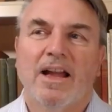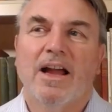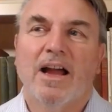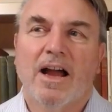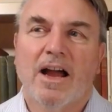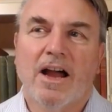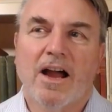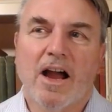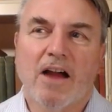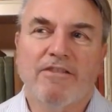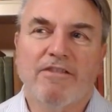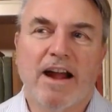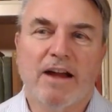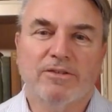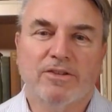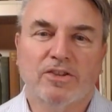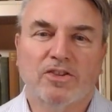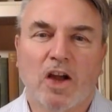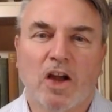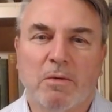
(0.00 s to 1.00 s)

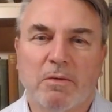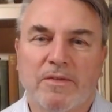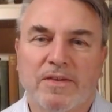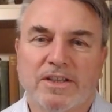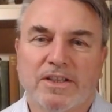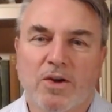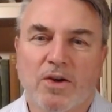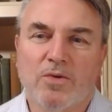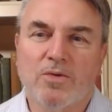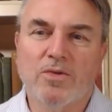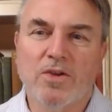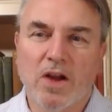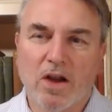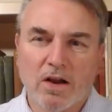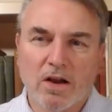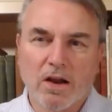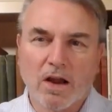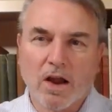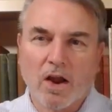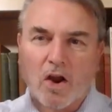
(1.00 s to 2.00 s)
around the time of his own
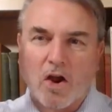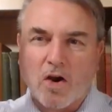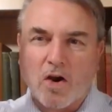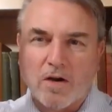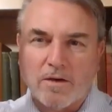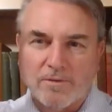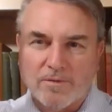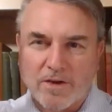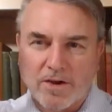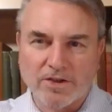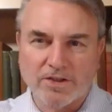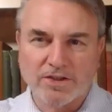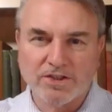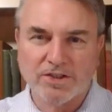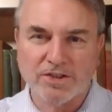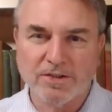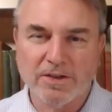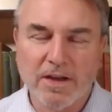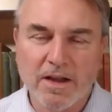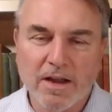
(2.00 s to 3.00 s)

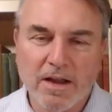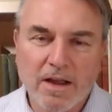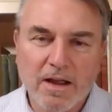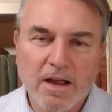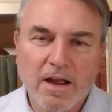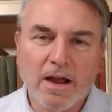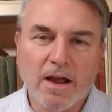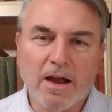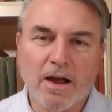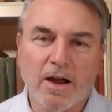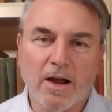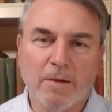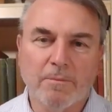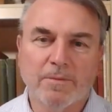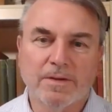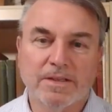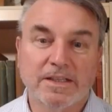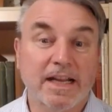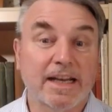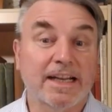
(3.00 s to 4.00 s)
conversion,
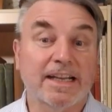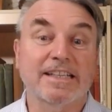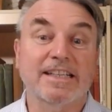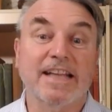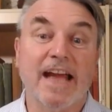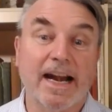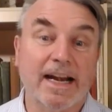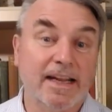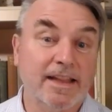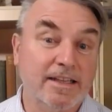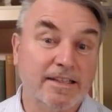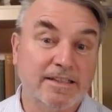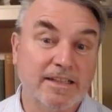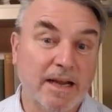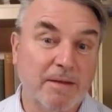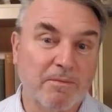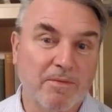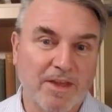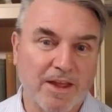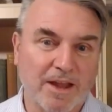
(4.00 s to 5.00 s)
said exactly the
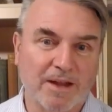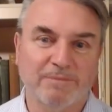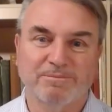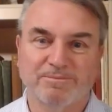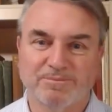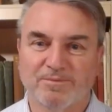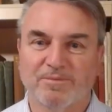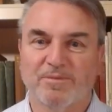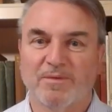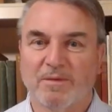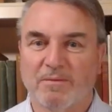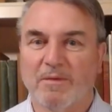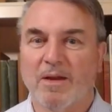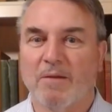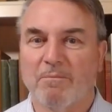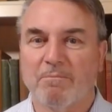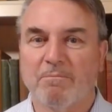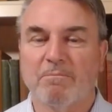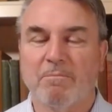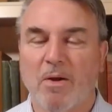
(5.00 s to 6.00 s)
same thing.
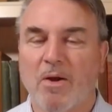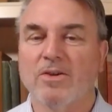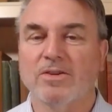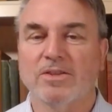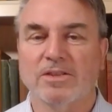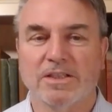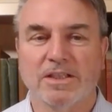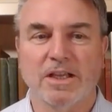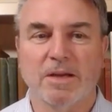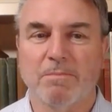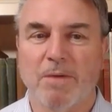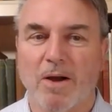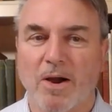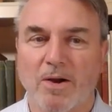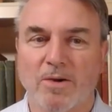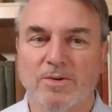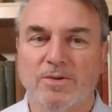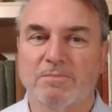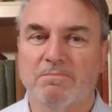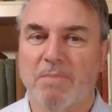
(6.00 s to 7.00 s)
I'm personally
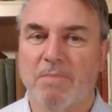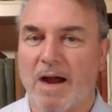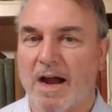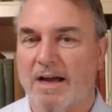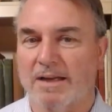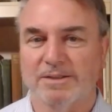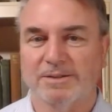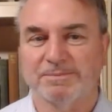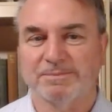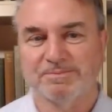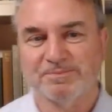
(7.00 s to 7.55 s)
opposed, but...